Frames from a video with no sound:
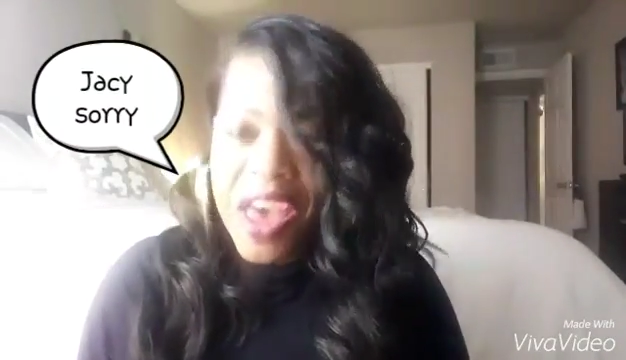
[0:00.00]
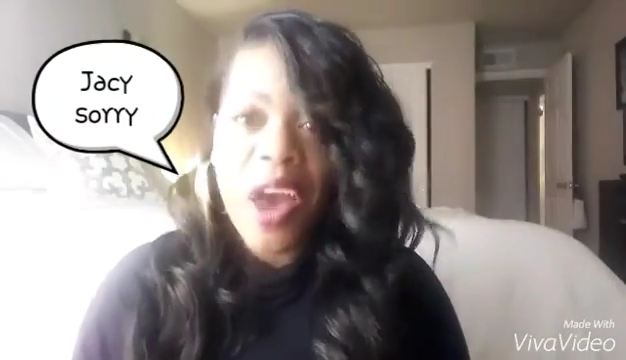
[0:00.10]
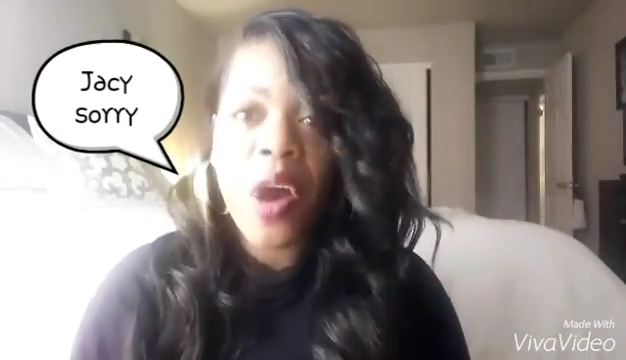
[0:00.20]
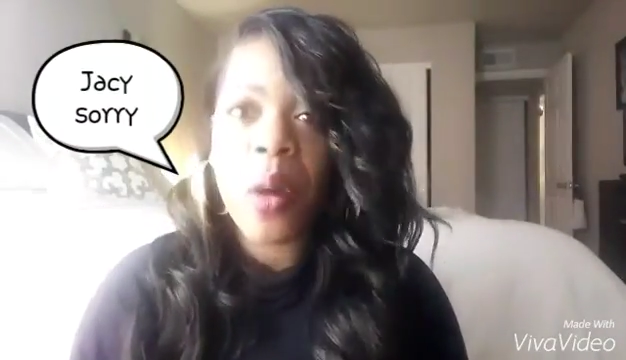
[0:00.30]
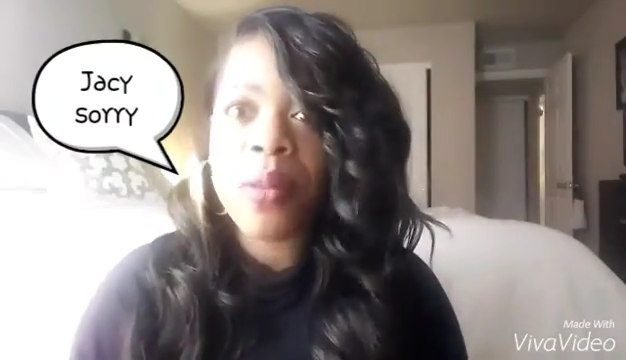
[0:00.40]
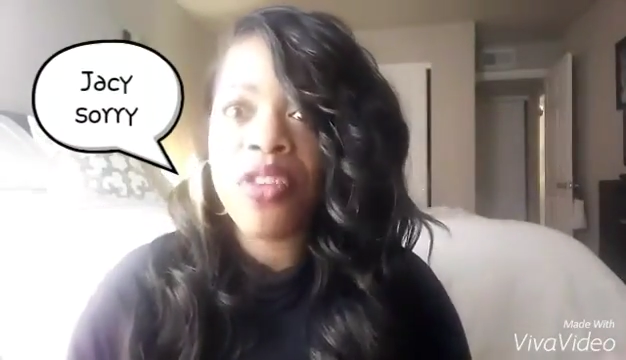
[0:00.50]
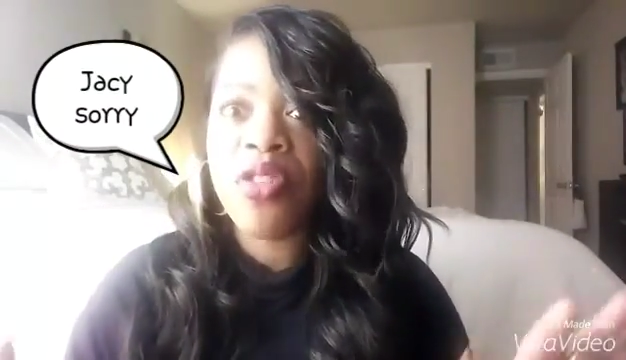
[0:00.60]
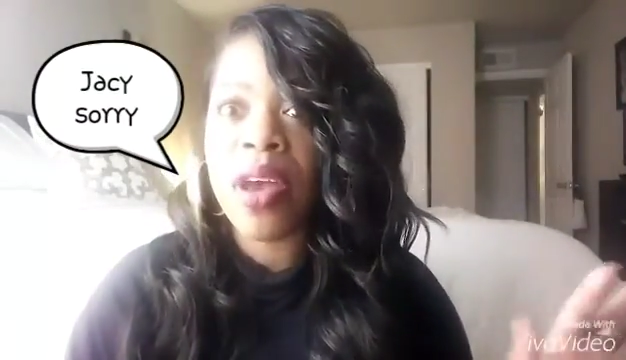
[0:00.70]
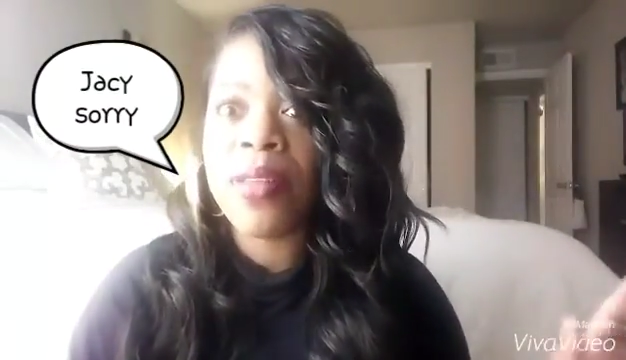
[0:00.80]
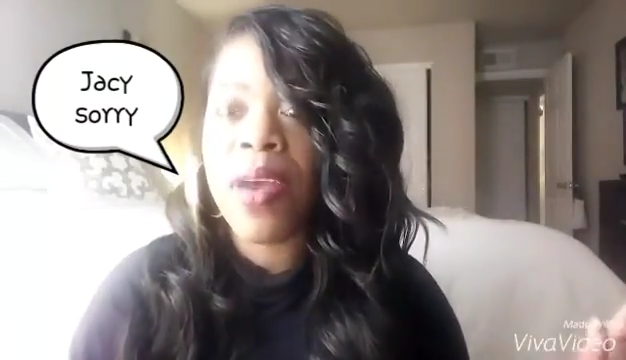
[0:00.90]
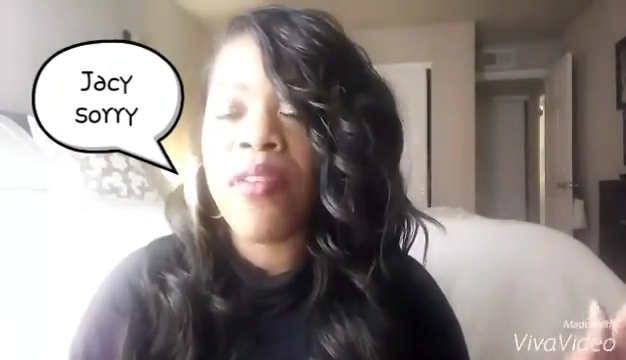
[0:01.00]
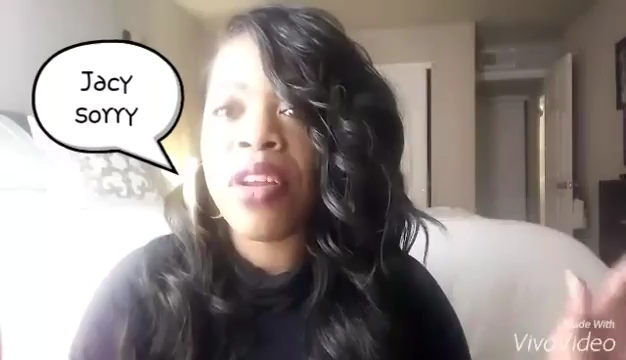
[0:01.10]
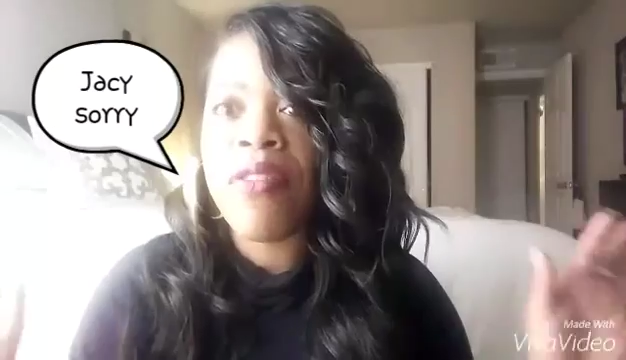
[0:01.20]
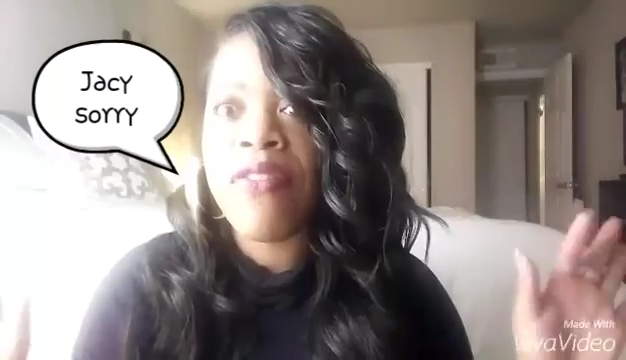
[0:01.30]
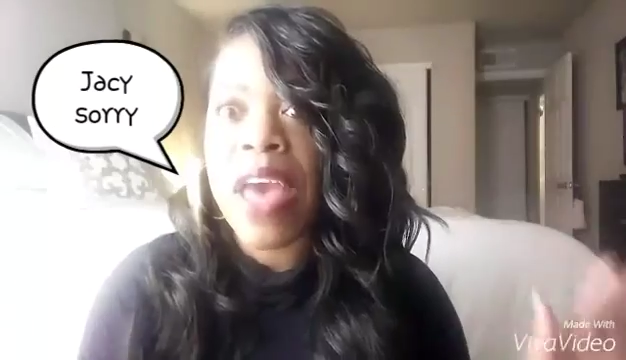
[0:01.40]
I hope that you guys are
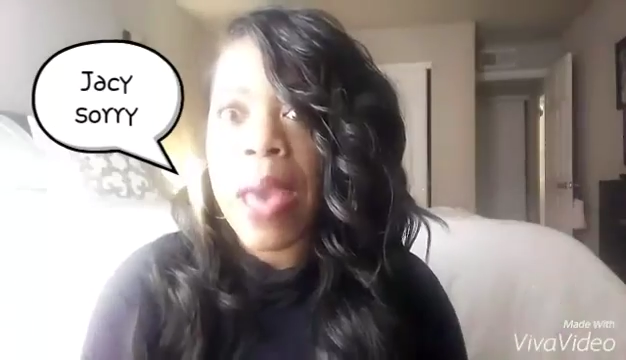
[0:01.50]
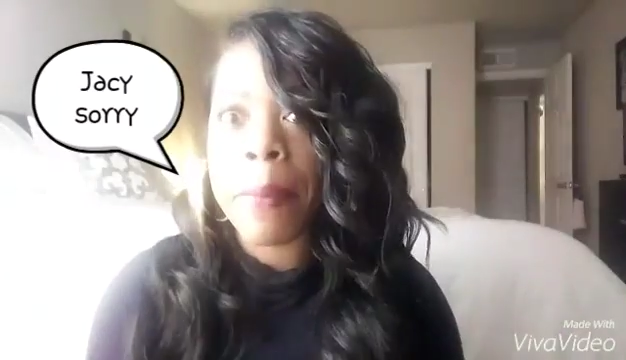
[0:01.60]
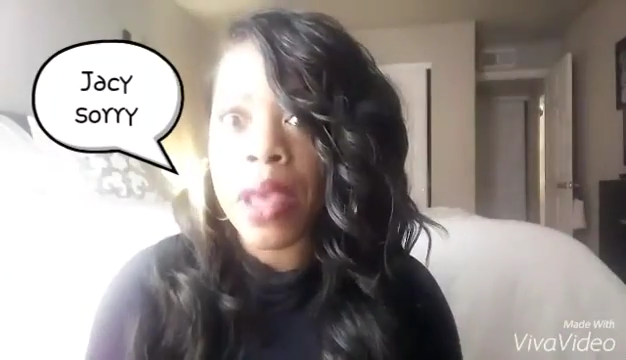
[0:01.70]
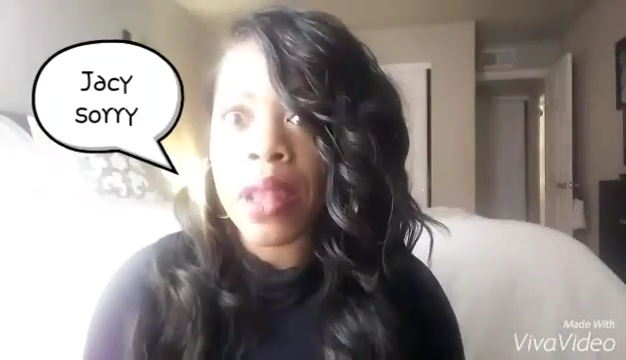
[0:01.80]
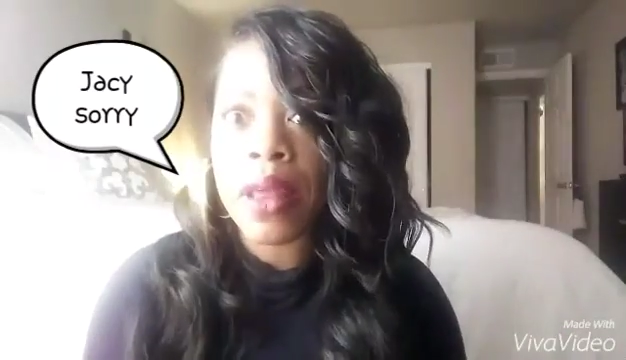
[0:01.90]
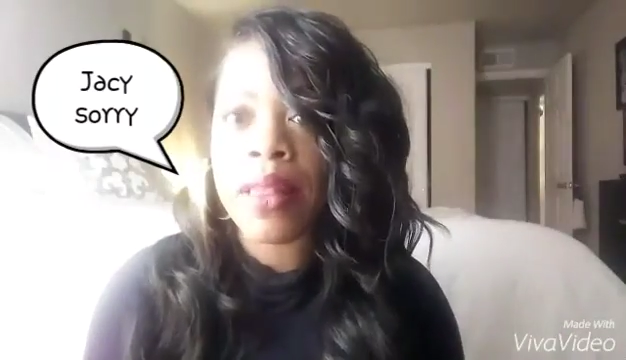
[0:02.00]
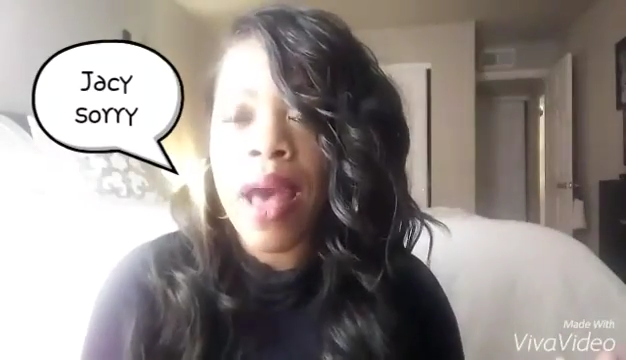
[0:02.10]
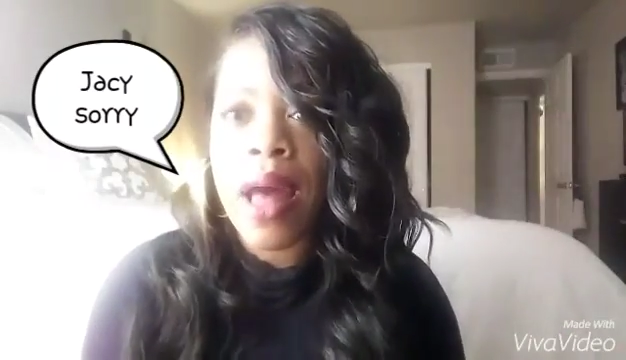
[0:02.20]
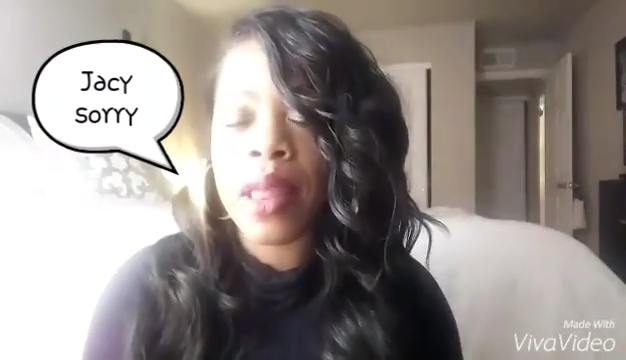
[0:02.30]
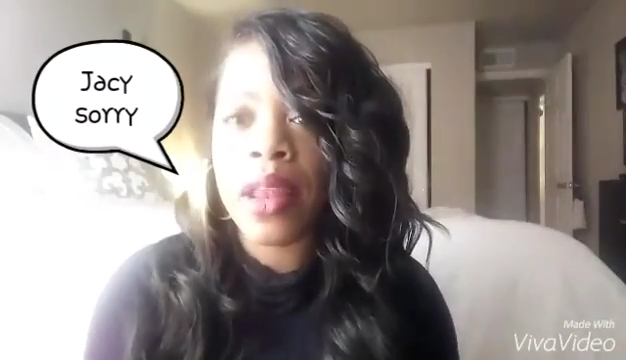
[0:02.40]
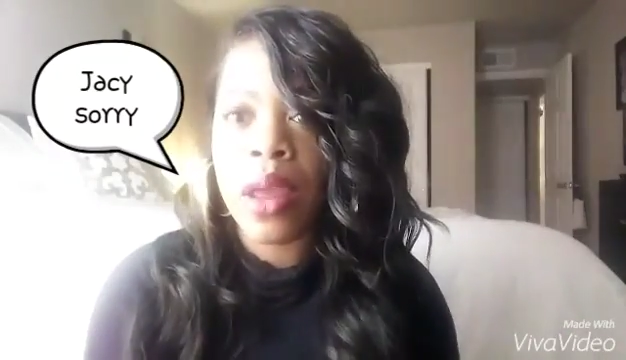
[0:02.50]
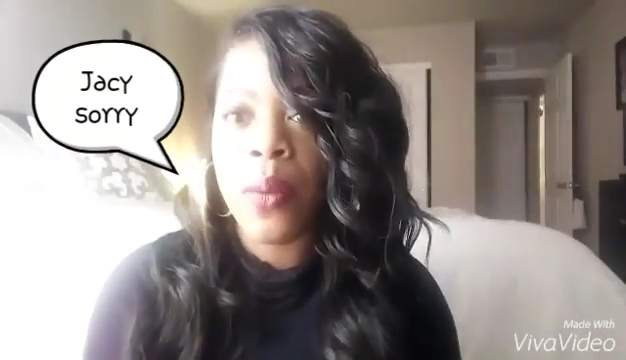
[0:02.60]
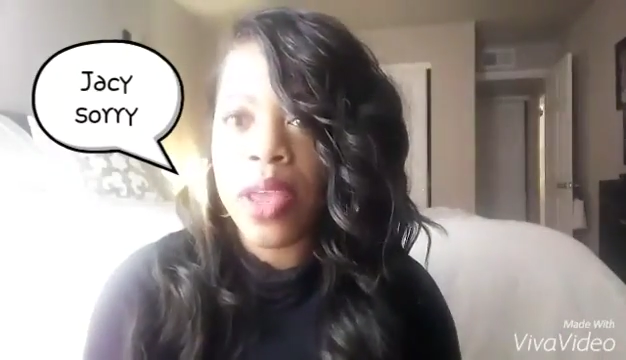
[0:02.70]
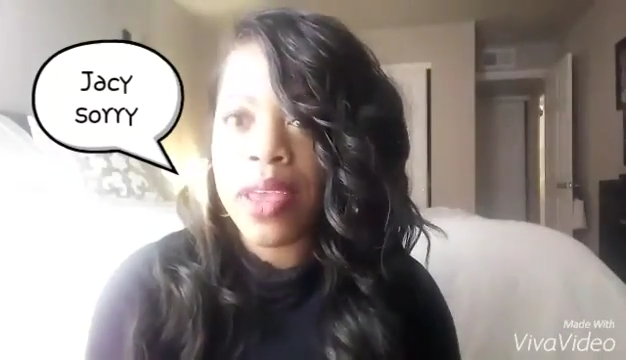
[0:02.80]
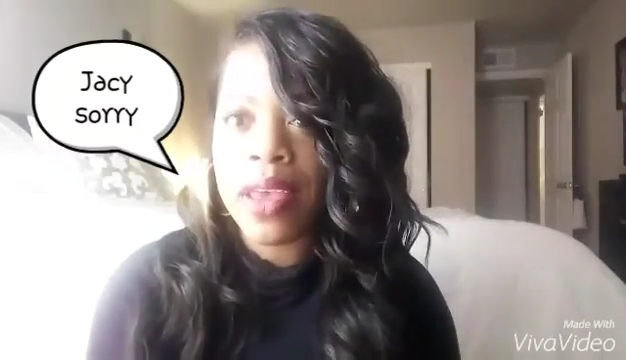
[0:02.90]
having a fabulous holiday
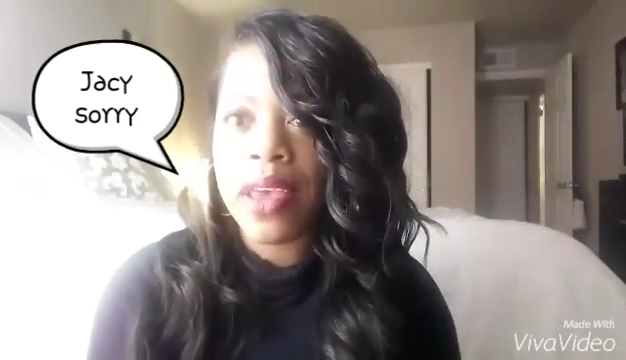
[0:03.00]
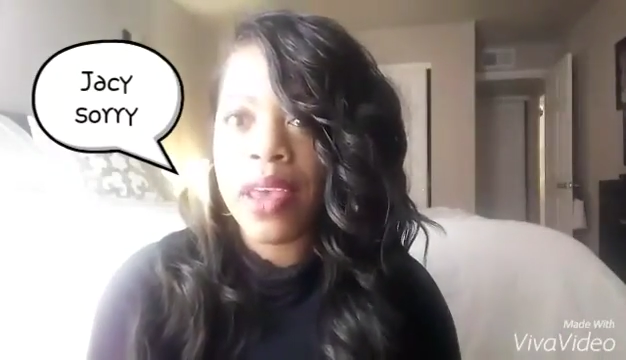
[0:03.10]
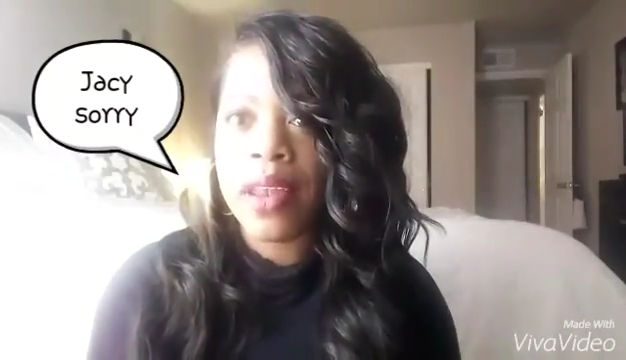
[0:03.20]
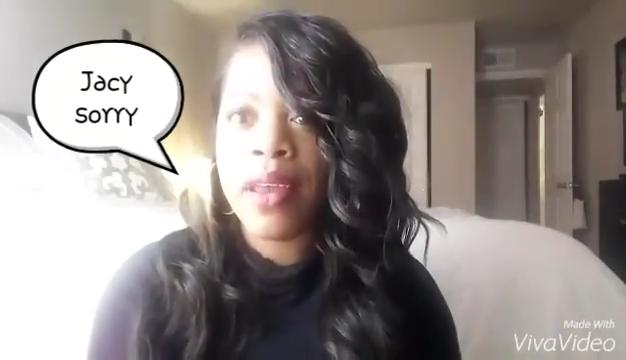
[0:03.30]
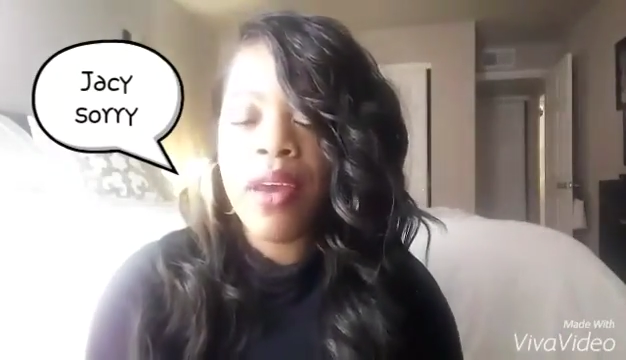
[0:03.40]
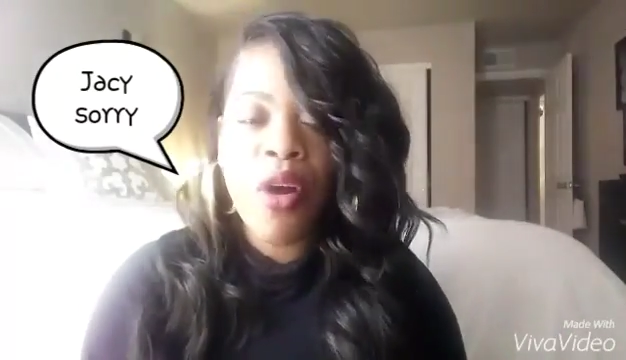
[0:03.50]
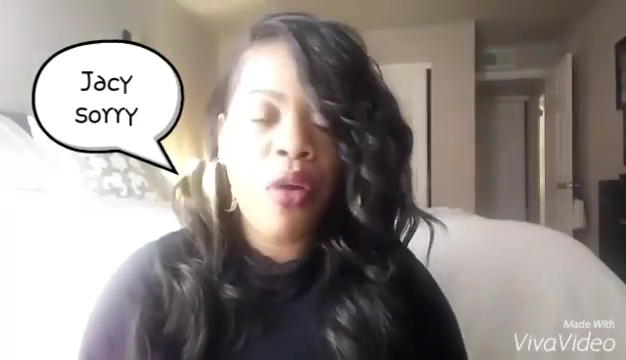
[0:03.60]
weekend,